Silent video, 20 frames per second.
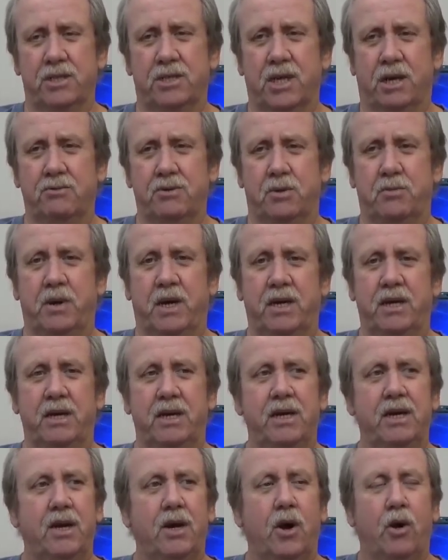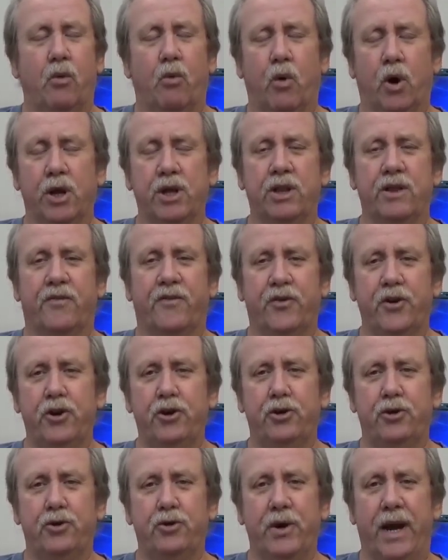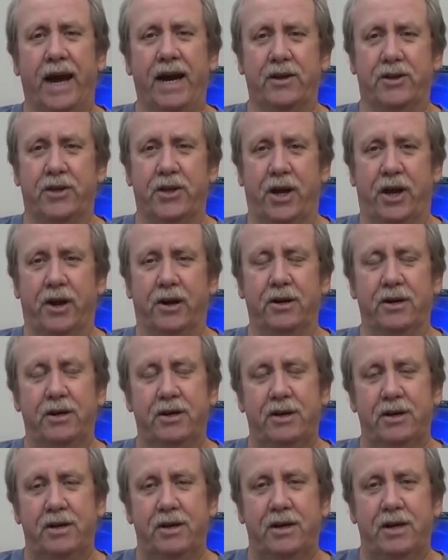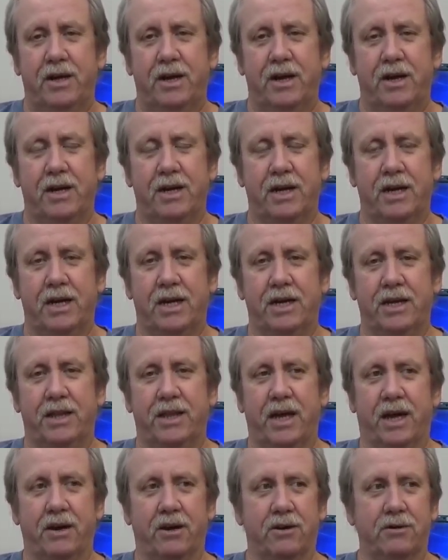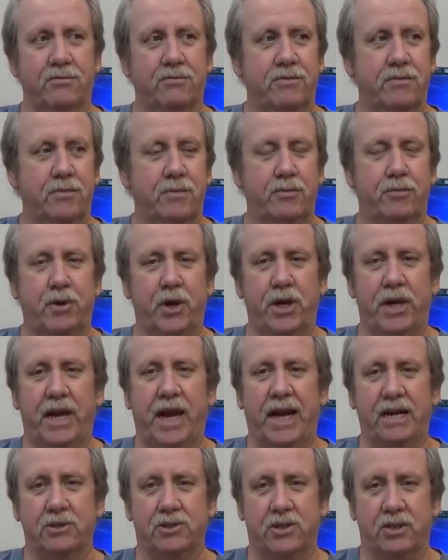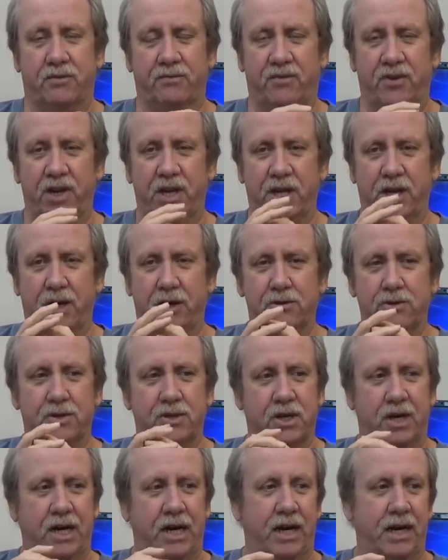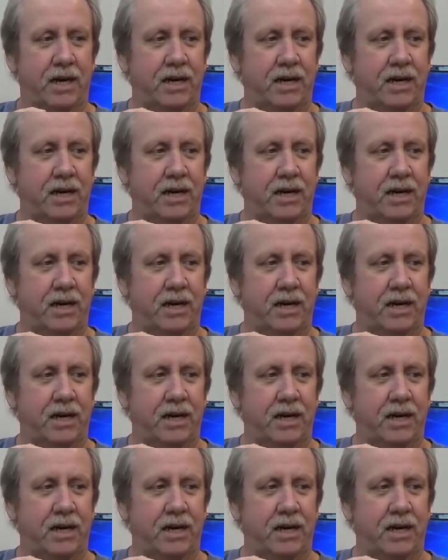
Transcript: He seems to be one of the few out there that are putting out some videos.